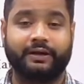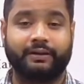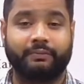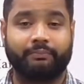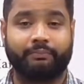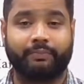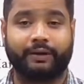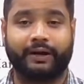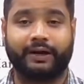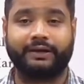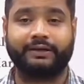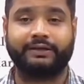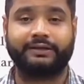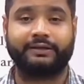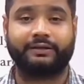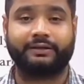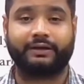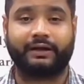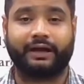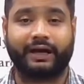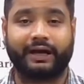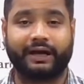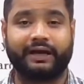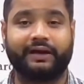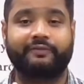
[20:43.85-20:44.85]
But
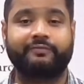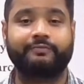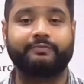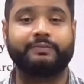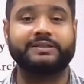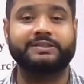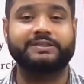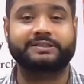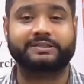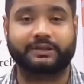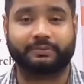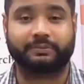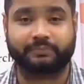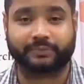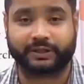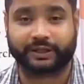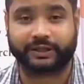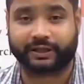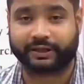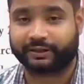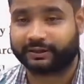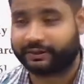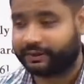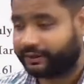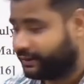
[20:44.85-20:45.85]
I have missed something.
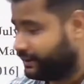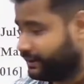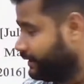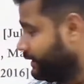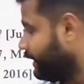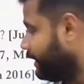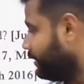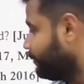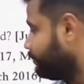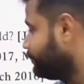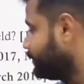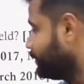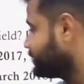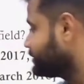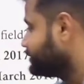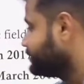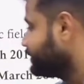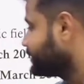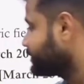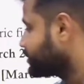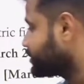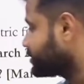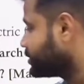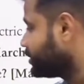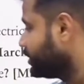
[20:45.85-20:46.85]
I've missed
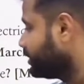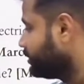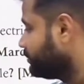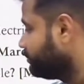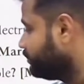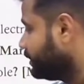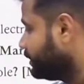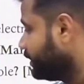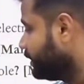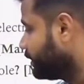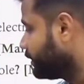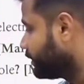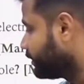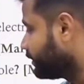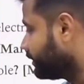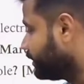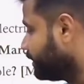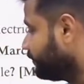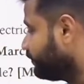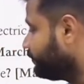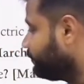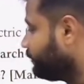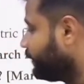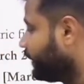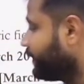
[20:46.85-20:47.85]
this term,
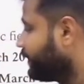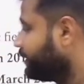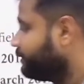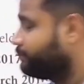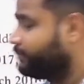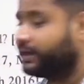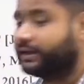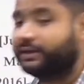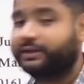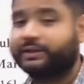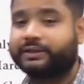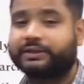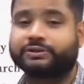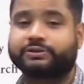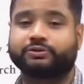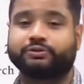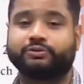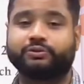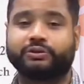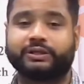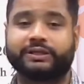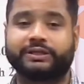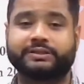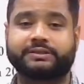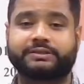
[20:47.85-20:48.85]
define, my dear
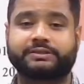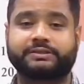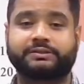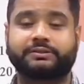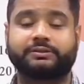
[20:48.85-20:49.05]
students.